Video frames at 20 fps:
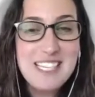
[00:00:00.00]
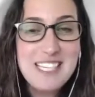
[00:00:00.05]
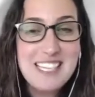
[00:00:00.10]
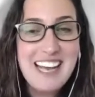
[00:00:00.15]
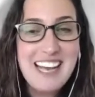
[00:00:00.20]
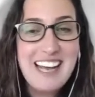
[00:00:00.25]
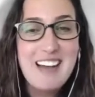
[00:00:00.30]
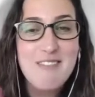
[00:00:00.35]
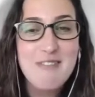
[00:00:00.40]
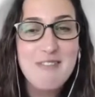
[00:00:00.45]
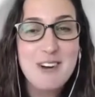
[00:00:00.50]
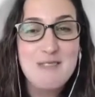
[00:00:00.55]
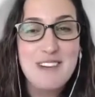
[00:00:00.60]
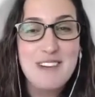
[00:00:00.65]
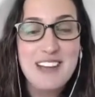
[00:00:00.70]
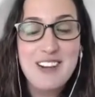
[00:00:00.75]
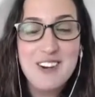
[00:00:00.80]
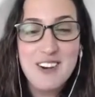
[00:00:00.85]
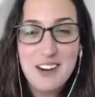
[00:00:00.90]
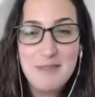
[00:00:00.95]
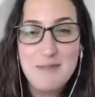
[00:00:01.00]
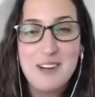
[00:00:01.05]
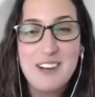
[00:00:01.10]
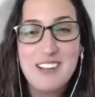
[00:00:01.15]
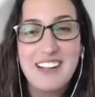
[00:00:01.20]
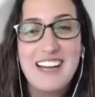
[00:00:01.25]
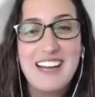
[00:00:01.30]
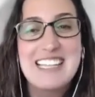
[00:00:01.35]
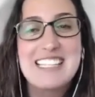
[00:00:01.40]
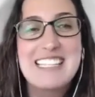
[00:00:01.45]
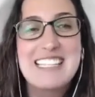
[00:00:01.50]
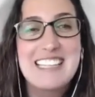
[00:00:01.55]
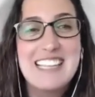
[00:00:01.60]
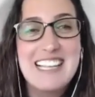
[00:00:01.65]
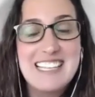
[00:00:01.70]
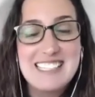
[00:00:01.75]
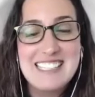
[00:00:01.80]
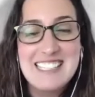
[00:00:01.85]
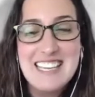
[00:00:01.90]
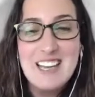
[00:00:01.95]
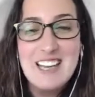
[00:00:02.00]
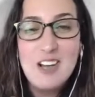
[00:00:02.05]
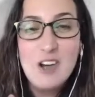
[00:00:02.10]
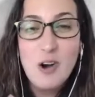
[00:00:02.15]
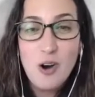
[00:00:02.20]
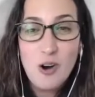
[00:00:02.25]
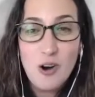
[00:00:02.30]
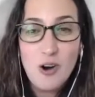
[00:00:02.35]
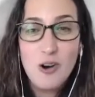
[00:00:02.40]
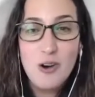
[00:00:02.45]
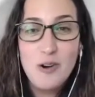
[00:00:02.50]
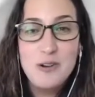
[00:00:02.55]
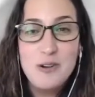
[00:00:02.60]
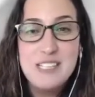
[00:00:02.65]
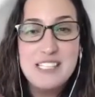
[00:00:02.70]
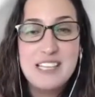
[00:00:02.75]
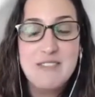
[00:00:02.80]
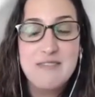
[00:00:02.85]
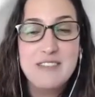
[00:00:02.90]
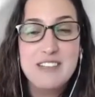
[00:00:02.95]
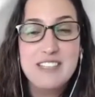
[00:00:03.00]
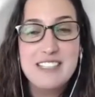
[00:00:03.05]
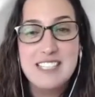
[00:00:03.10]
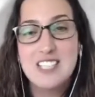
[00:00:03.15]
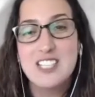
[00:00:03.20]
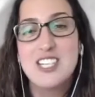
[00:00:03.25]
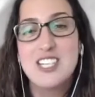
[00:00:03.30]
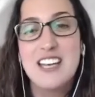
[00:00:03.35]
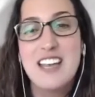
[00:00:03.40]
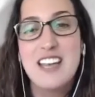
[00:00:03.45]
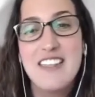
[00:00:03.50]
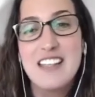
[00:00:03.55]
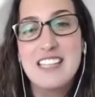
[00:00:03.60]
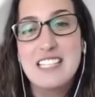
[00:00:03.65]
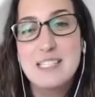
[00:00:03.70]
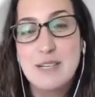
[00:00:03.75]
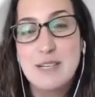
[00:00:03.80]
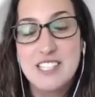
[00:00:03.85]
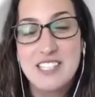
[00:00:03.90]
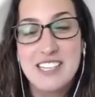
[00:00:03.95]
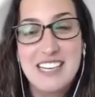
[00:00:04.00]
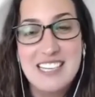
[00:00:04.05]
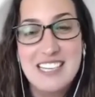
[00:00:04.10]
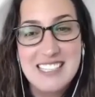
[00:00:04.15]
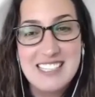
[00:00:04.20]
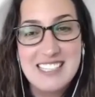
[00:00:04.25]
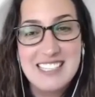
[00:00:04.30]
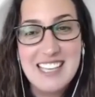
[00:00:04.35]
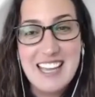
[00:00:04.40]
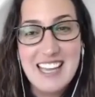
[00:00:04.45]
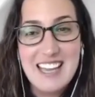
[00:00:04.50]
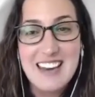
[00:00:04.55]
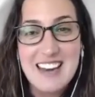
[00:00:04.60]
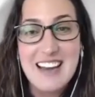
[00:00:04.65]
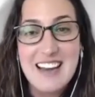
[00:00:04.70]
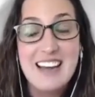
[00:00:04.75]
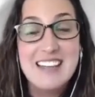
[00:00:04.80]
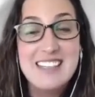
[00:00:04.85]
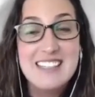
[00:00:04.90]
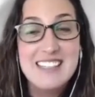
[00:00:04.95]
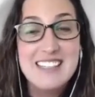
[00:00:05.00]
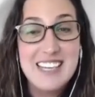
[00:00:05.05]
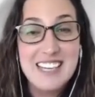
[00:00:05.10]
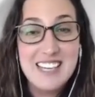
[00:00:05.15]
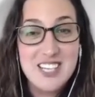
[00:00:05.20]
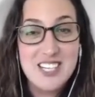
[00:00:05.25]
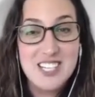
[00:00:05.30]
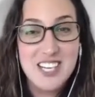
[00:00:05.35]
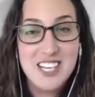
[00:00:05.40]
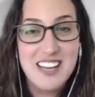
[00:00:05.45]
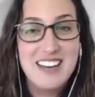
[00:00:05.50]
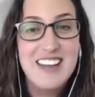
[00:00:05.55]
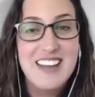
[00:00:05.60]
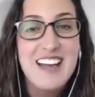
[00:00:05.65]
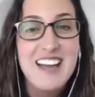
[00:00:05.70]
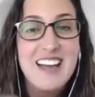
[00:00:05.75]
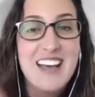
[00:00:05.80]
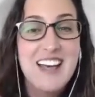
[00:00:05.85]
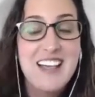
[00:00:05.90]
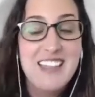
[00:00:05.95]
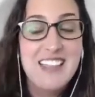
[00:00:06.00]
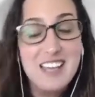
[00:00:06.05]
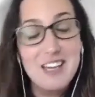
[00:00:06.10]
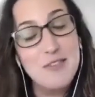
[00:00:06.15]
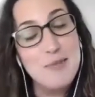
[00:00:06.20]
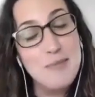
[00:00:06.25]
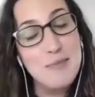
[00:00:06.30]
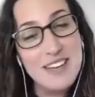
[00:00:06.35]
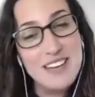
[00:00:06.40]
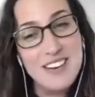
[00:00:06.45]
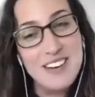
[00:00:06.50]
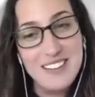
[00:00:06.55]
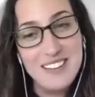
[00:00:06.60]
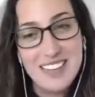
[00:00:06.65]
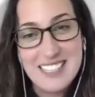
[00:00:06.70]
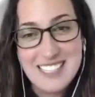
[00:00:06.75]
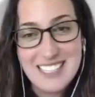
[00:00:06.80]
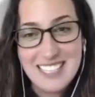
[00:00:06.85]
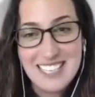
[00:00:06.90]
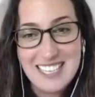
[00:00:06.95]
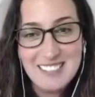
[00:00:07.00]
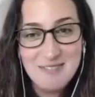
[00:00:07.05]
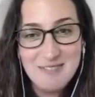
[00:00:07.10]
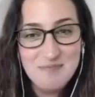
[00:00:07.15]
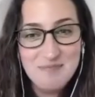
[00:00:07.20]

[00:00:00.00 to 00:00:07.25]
Today, I have one of my incredible clients, Leslie Cole, who is a physician that specializes in addiction. Thank you for being here, Leslie.